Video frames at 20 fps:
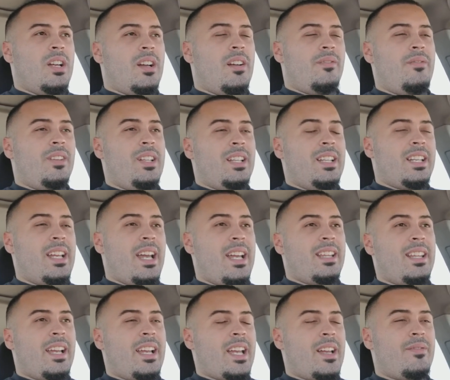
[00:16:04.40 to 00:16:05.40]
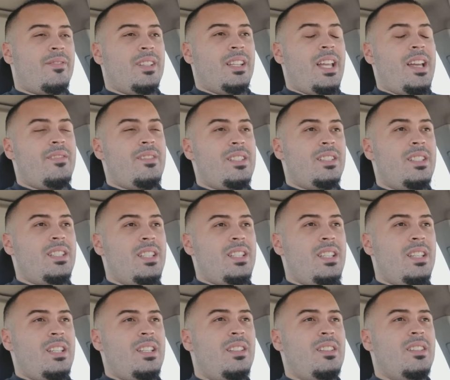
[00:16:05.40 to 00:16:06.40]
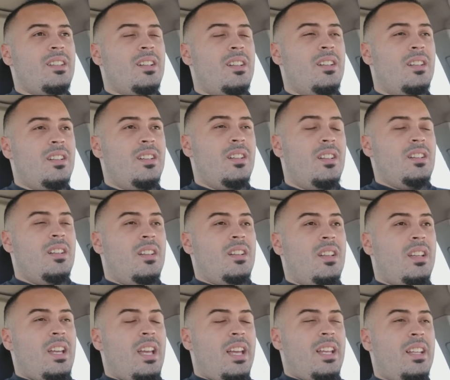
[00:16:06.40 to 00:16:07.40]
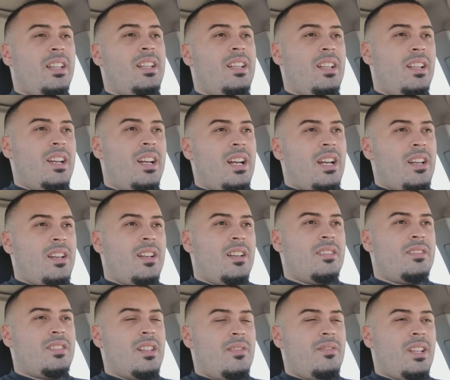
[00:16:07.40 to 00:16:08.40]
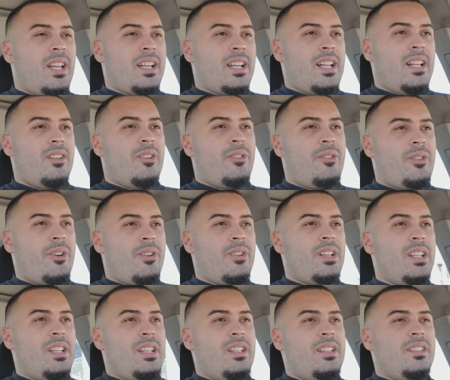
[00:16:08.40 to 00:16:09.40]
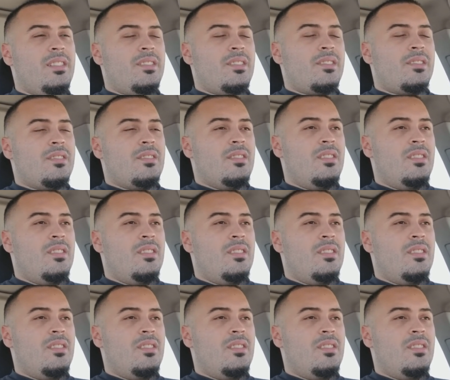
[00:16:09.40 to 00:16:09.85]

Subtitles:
Villain had like F11D and stuff like LO30s.